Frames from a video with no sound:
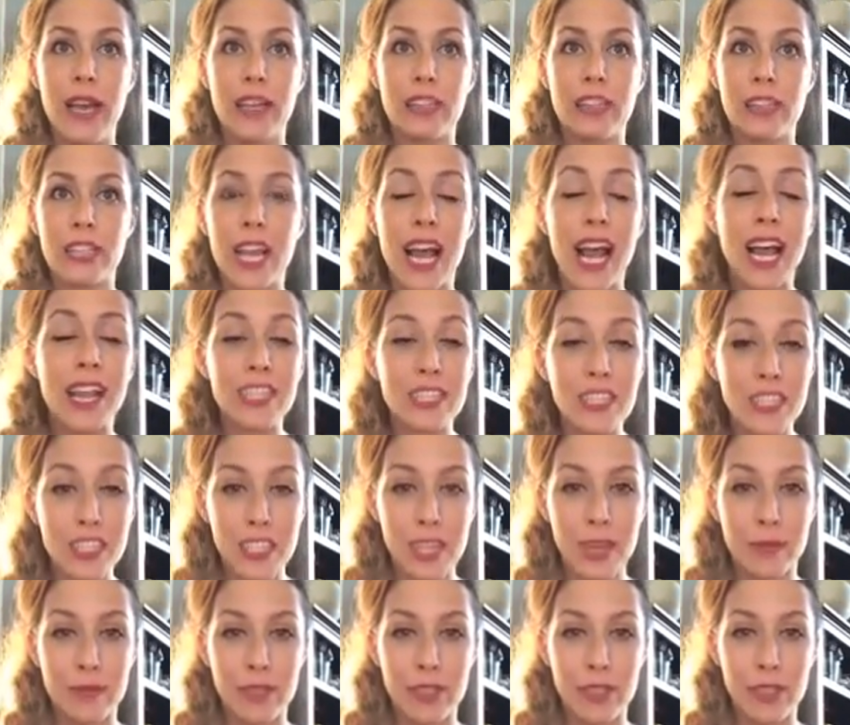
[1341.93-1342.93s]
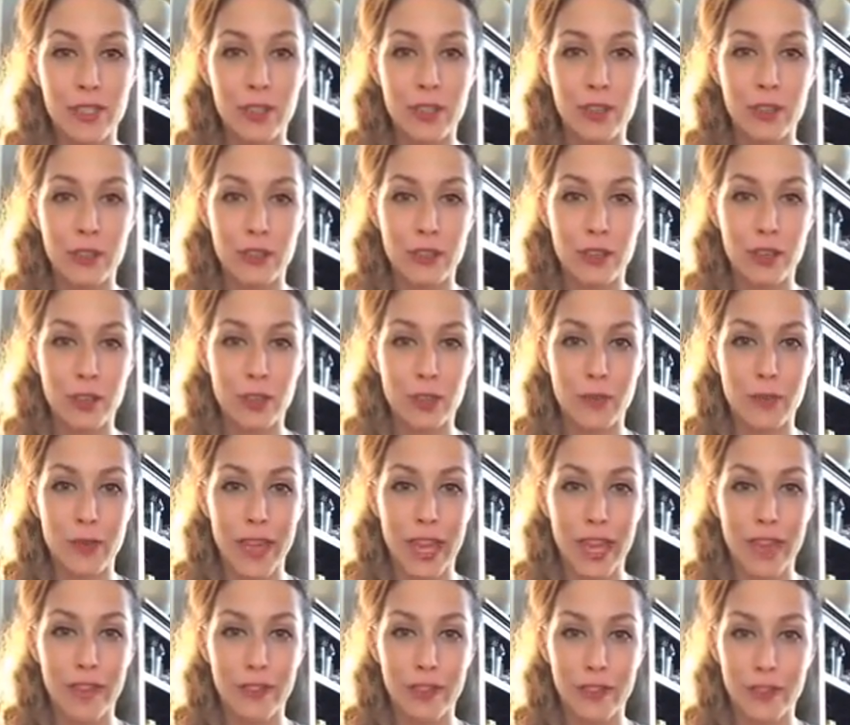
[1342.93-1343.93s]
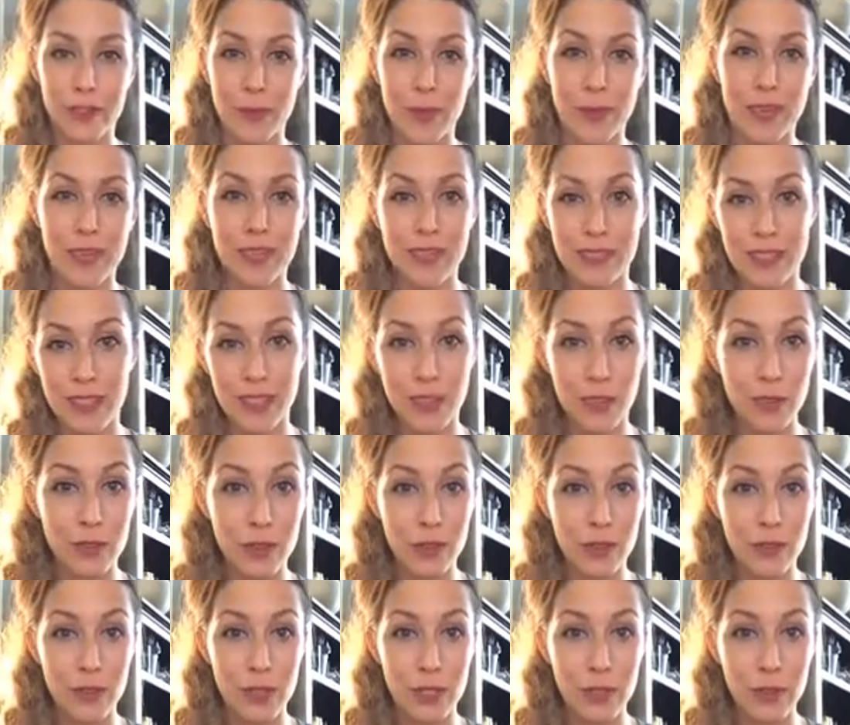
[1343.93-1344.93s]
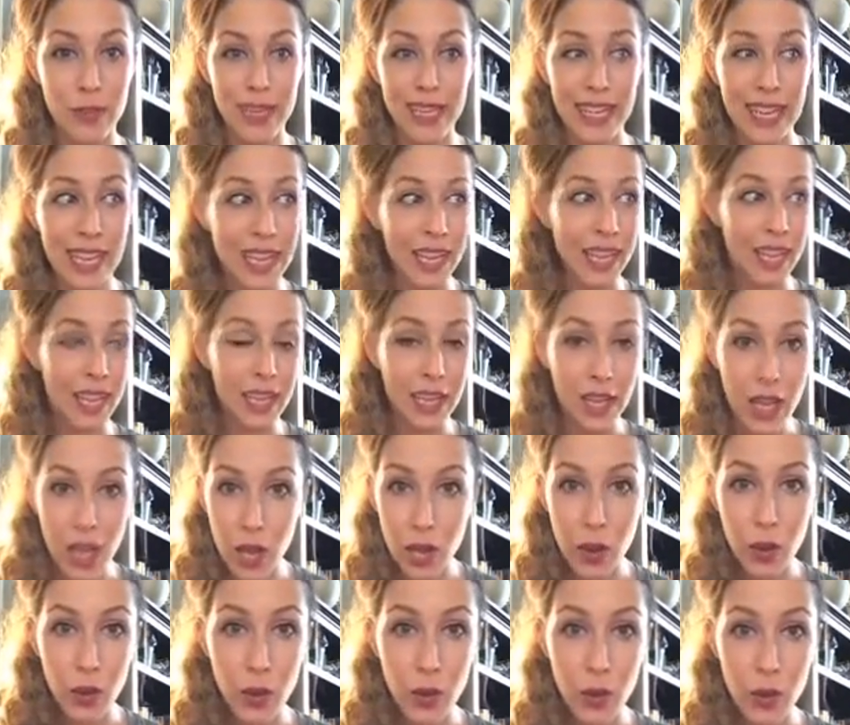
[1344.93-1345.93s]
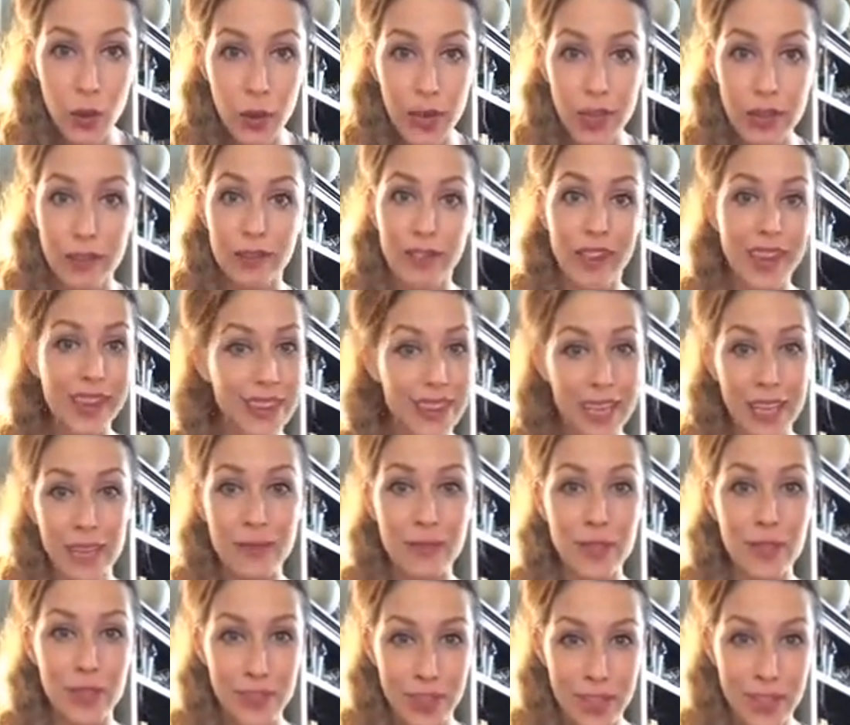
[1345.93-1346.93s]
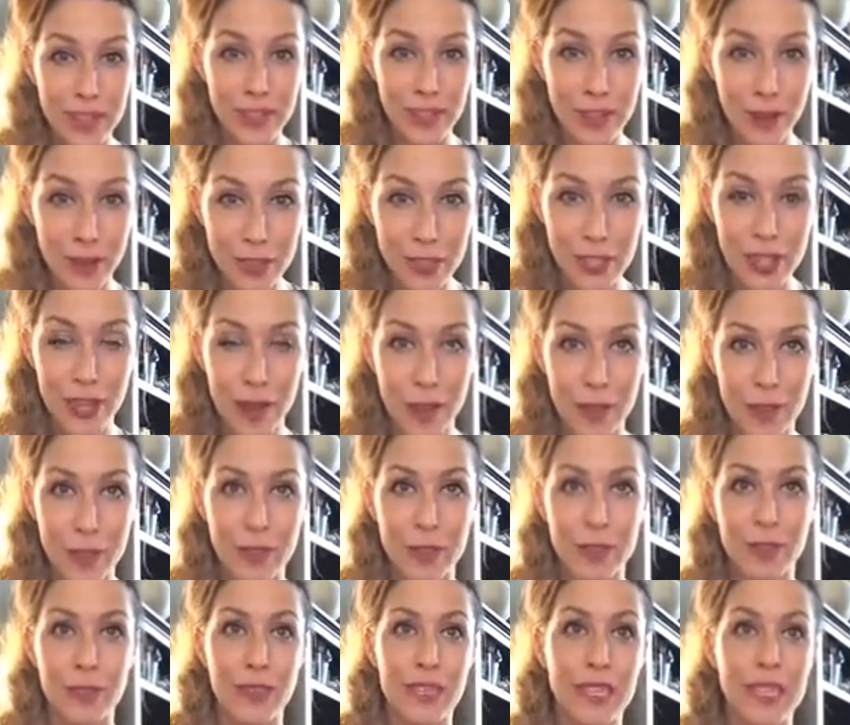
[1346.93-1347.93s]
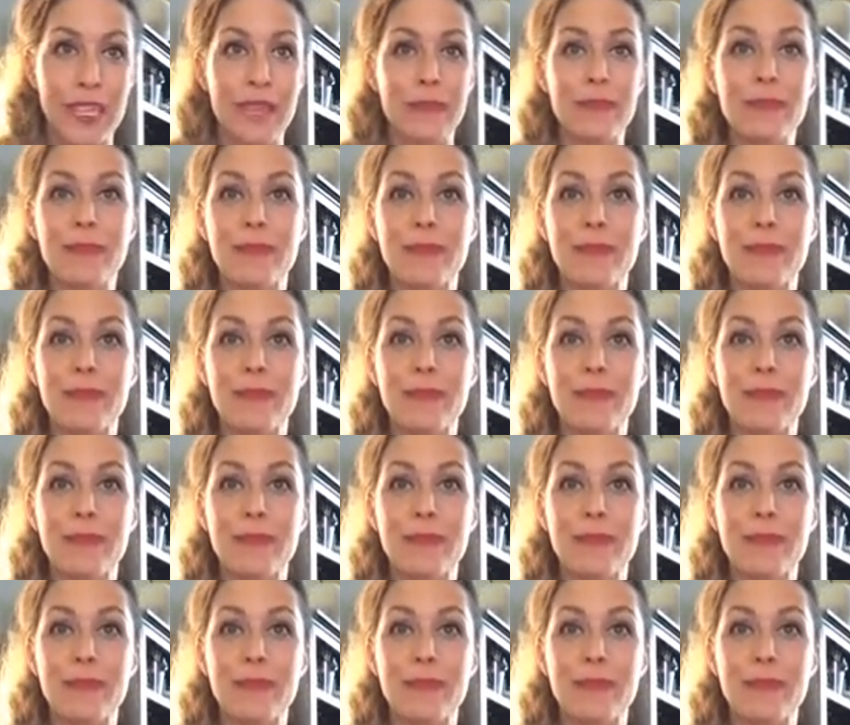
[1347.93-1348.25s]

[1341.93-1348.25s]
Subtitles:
Challenge them to do those coach behaviors because those who do it, invite them to your next coaching opportunity.